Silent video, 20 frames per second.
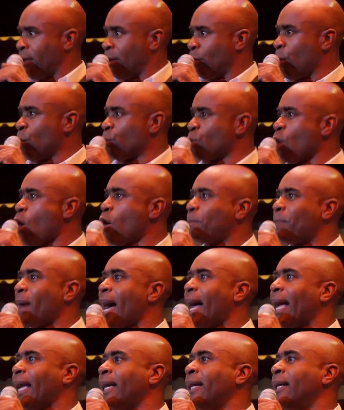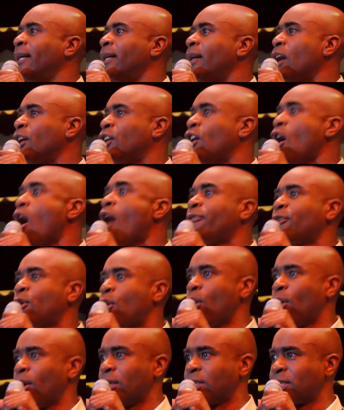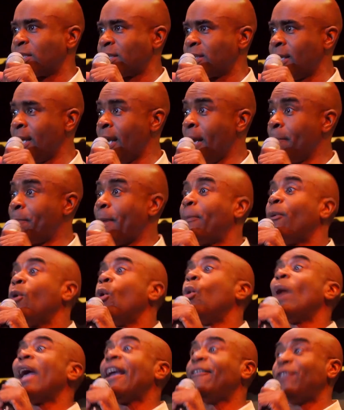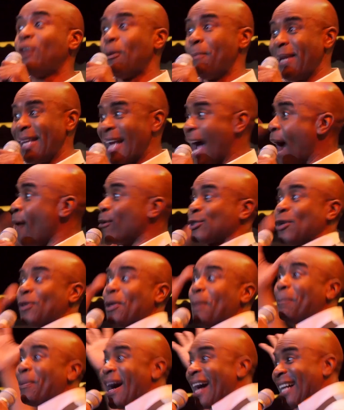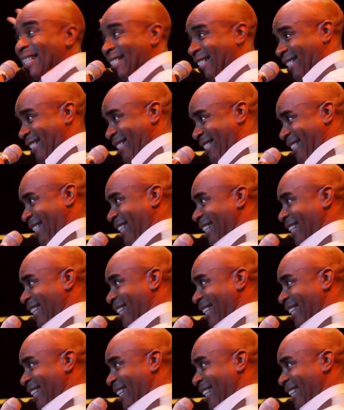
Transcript: We rode by a golf course. People waved at me. I was on the bus.